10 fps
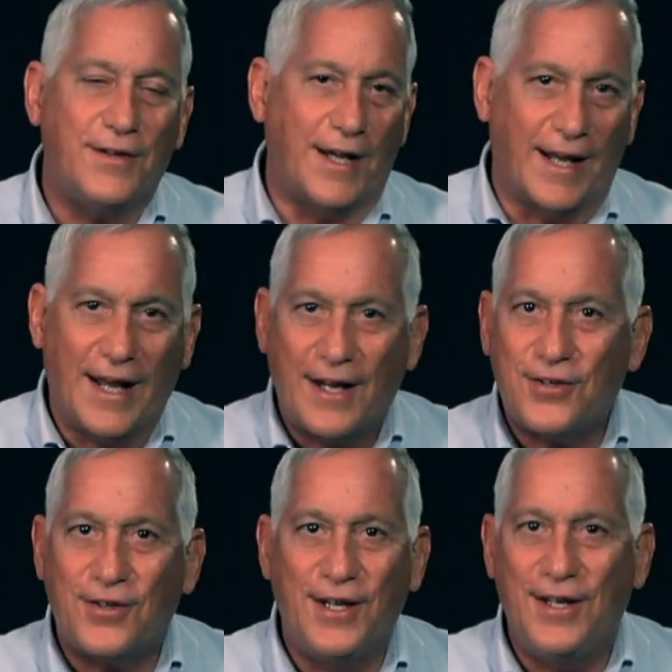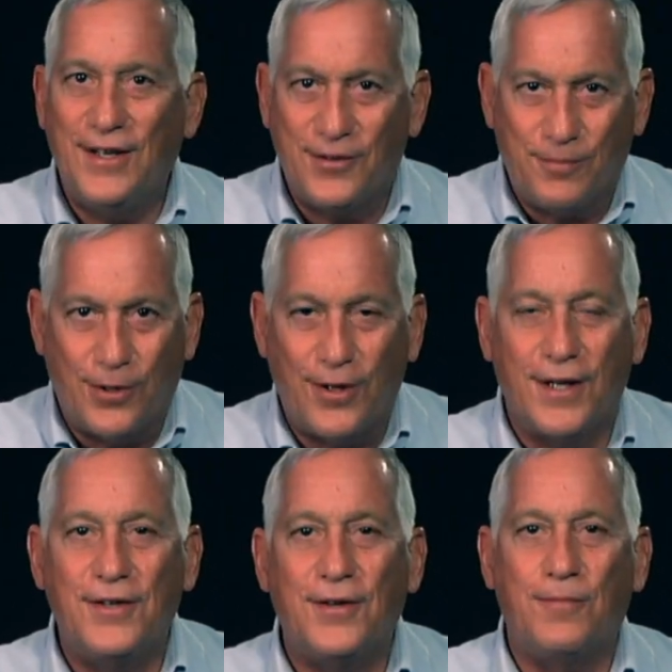that actually is put
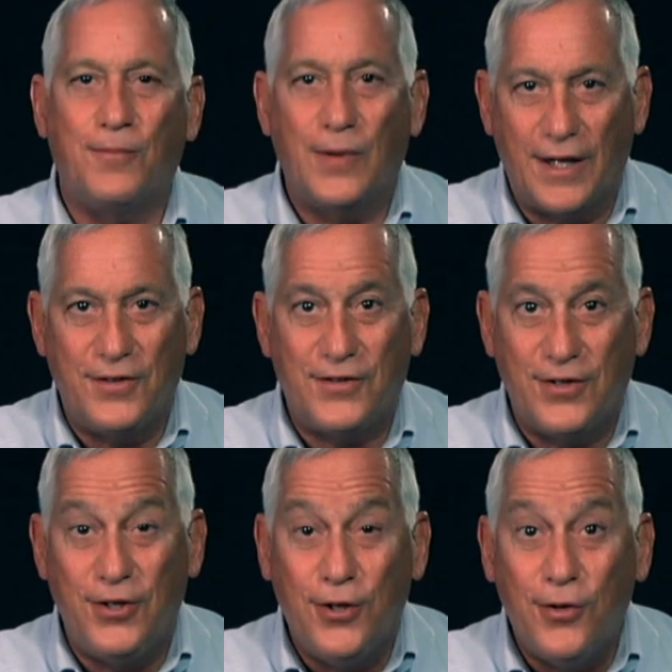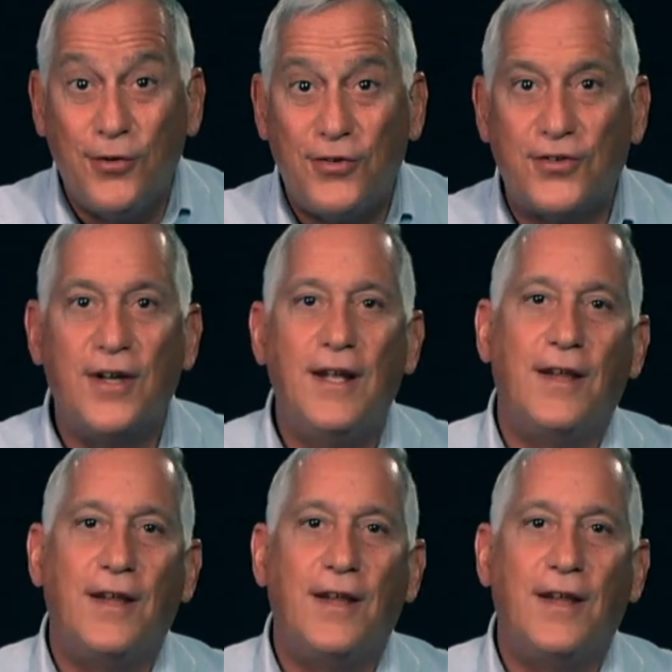into use,